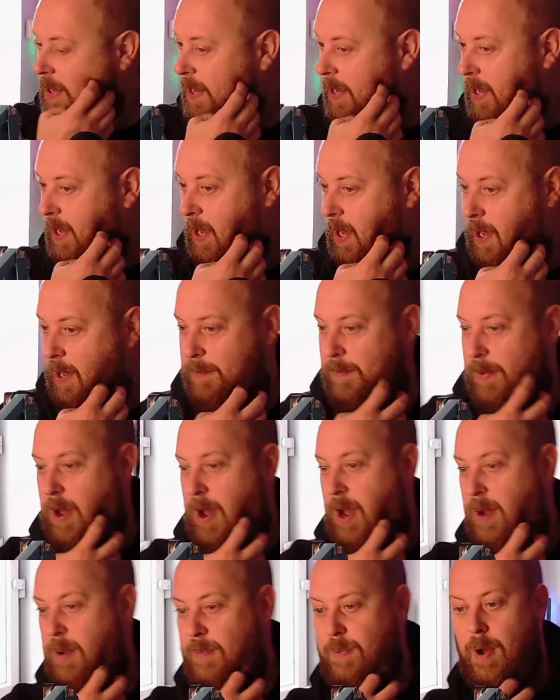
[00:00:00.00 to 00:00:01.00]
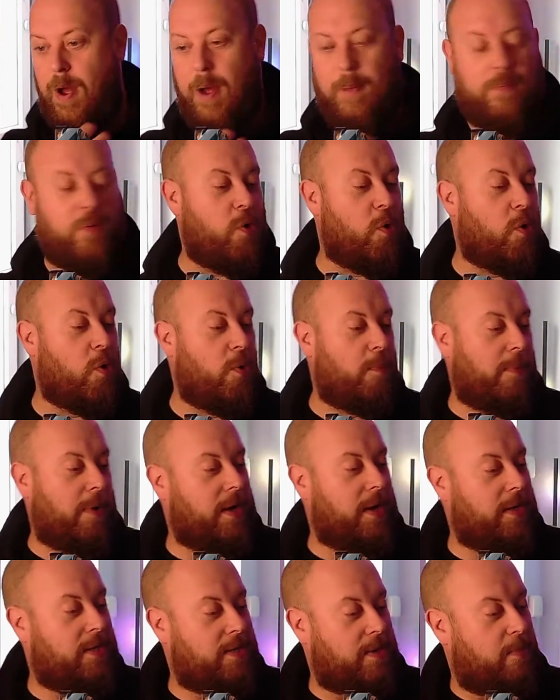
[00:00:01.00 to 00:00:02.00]
I'm
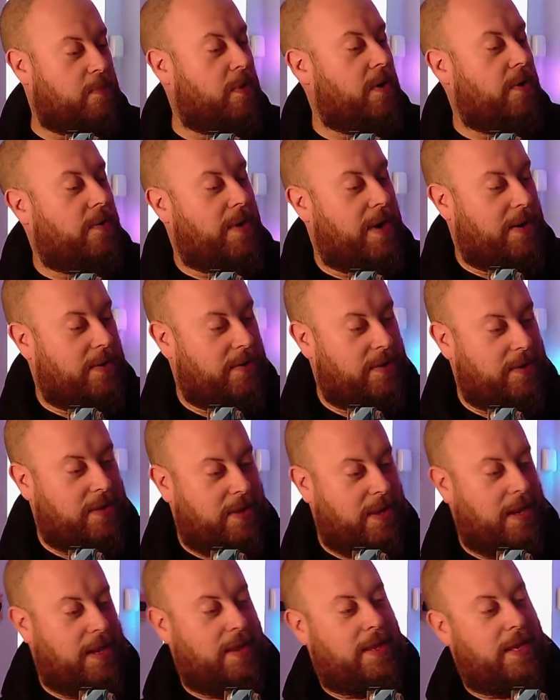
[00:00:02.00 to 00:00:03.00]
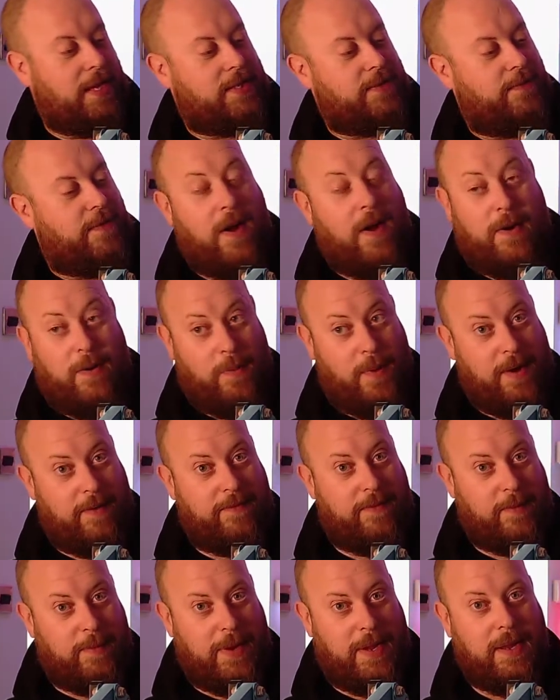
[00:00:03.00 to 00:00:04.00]
normally somewhere around this far away
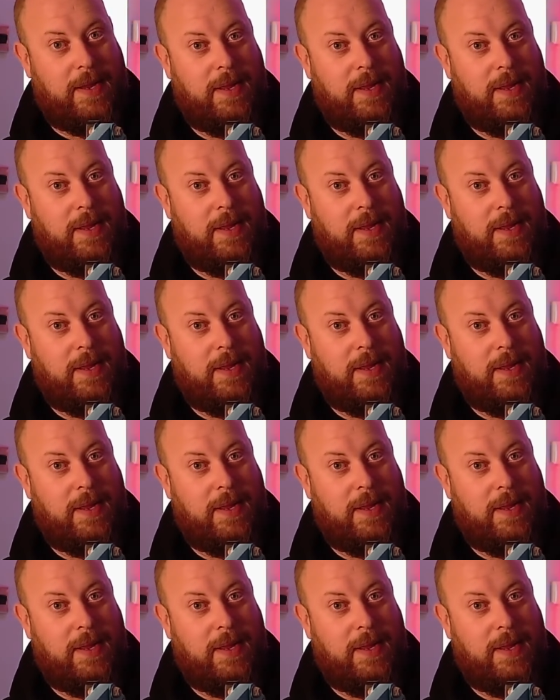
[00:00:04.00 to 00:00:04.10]
from it.